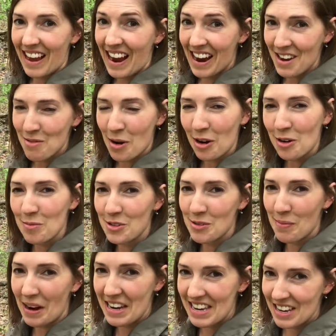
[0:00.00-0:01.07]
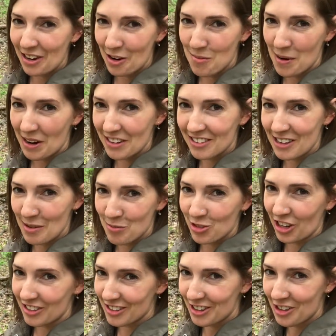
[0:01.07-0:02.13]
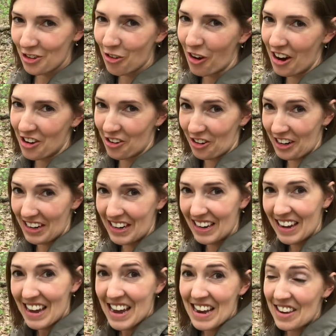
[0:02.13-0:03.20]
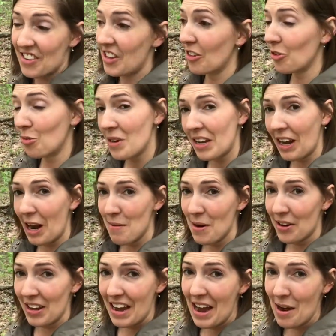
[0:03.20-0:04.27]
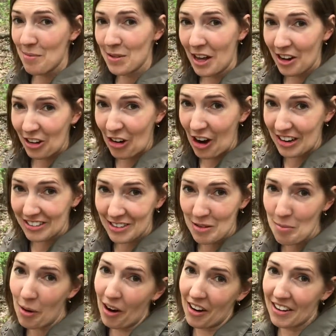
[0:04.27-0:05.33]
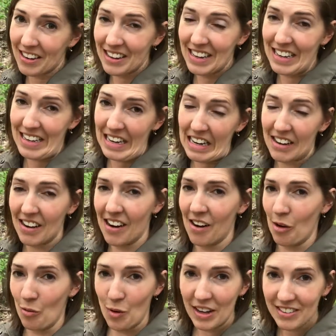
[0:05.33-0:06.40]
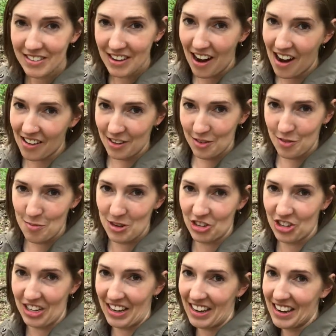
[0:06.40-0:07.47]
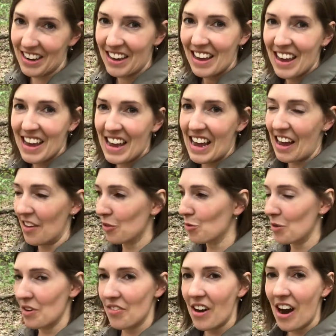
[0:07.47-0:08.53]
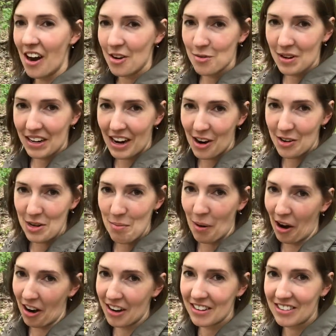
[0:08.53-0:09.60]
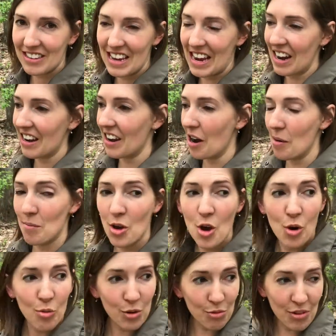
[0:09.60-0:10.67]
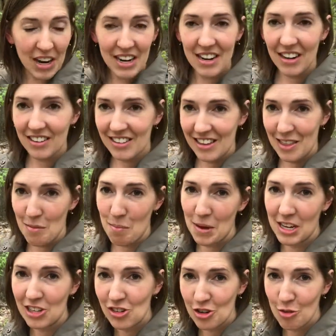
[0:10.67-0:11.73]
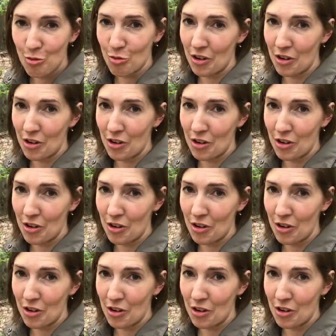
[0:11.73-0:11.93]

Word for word: Hi, welcome to mi EcoBuzz. I'm Jessica Gregory. This week I'm out at Hemlock Crossing Park in uh, West Olive, Michigan. Yeah, it's one of the Ottawa County parks and um, we're right next to the Pigeon